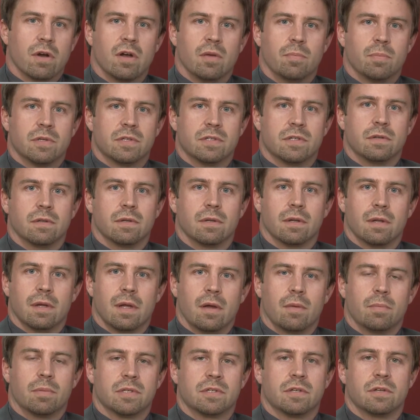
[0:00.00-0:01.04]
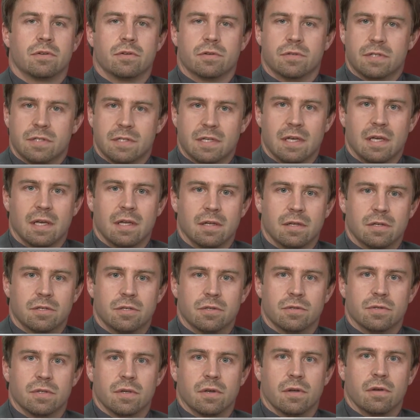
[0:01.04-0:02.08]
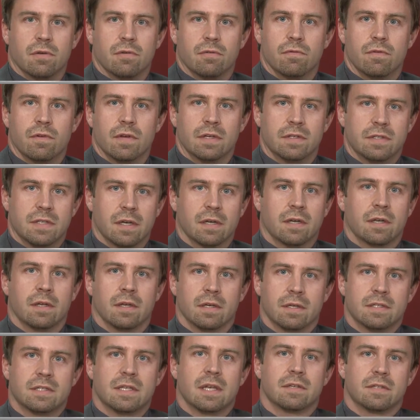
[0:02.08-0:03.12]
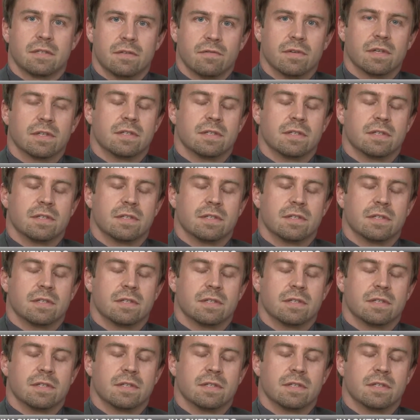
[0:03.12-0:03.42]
help us understand issues of excessive